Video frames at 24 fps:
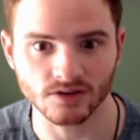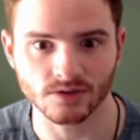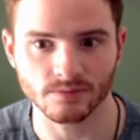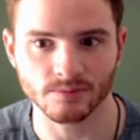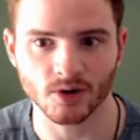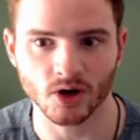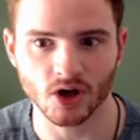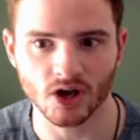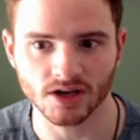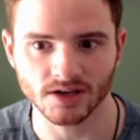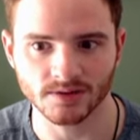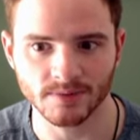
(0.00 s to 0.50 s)
on your
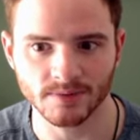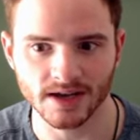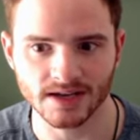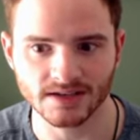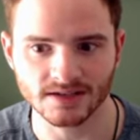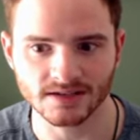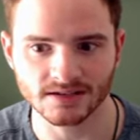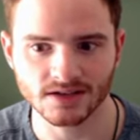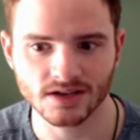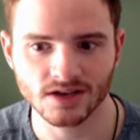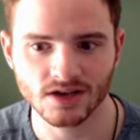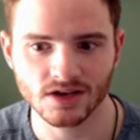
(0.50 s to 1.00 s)
product
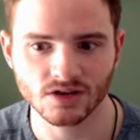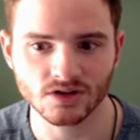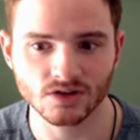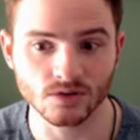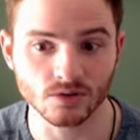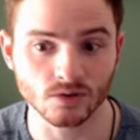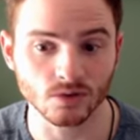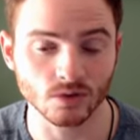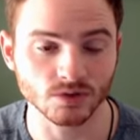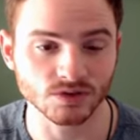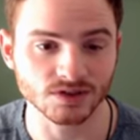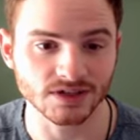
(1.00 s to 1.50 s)
pages.
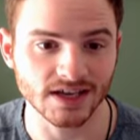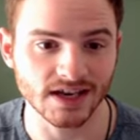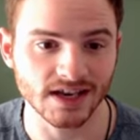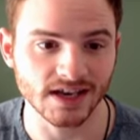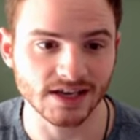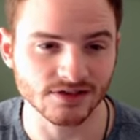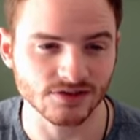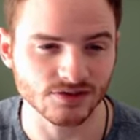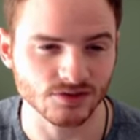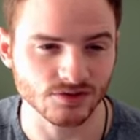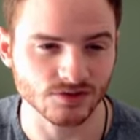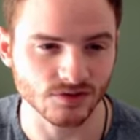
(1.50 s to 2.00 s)
Google's
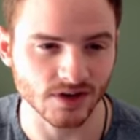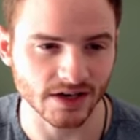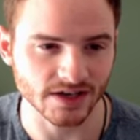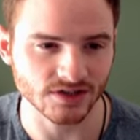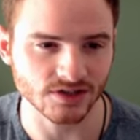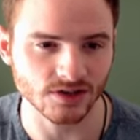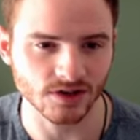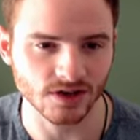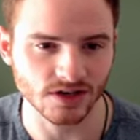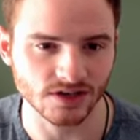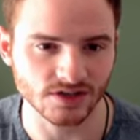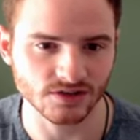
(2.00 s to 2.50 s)
getting
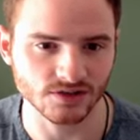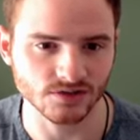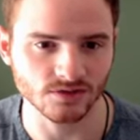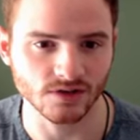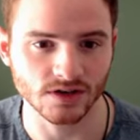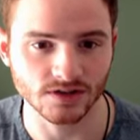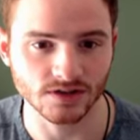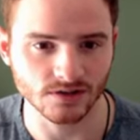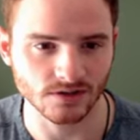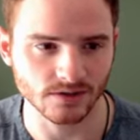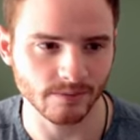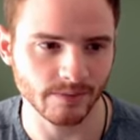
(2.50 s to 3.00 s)
stricter and
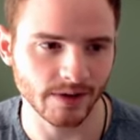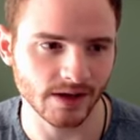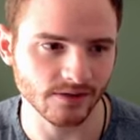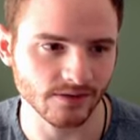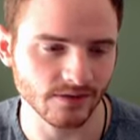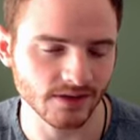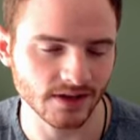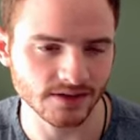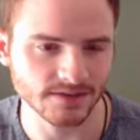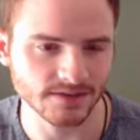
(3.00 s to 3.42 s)
stricter about